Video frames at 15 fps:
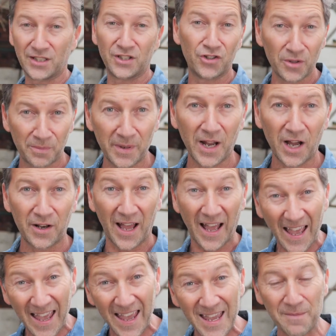truth be known, a
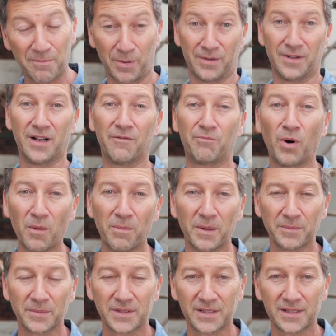heap of
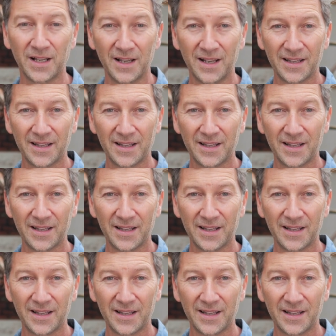problems